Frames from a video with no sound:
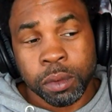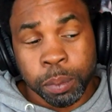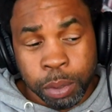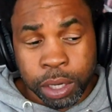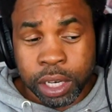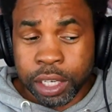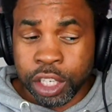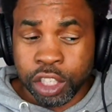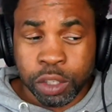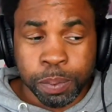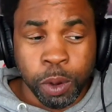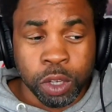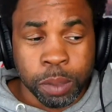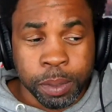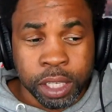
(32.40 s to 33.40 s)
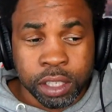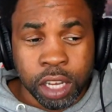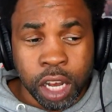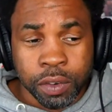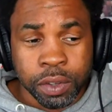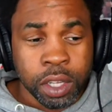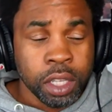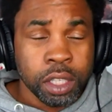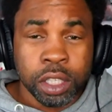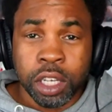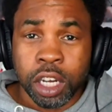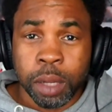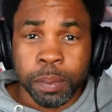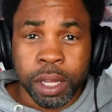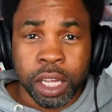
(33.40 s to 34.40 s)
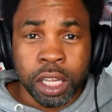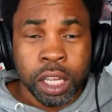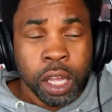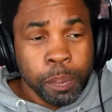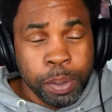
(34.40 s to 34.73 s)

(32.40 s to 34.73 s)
Brooklyn is supposed to be tough. You know what I mean?